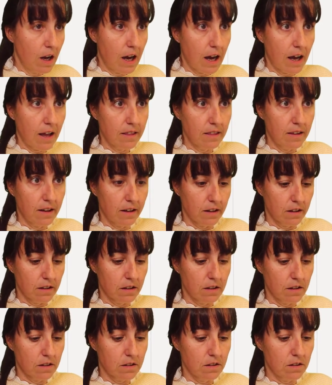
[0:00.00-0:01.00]
and
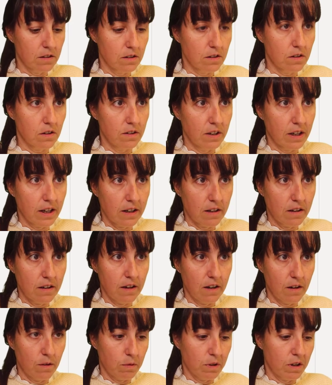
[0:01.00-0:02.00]
then
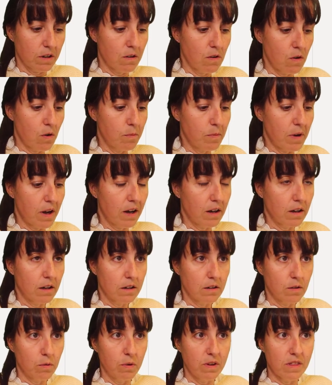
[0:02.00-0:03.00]
concatenate it with a comma
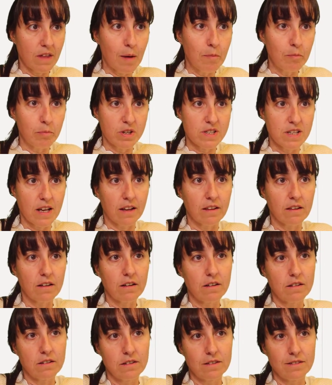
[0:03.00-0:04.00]
with ampersand.
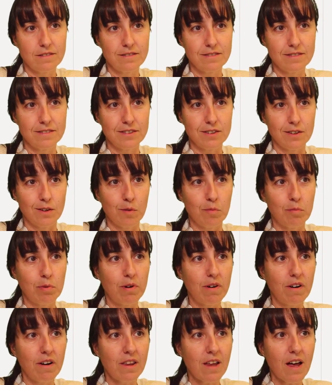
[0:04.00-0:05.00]
So
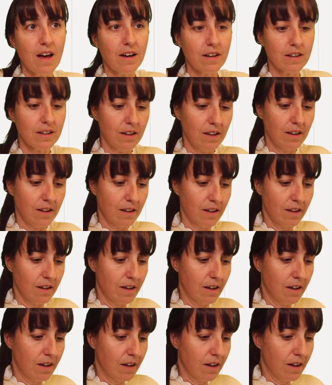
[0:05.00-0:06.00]
product,
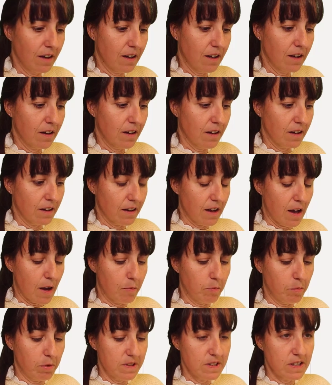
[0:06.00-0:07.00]

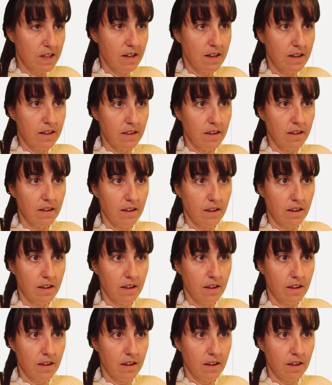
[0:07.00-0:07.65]
ampersand,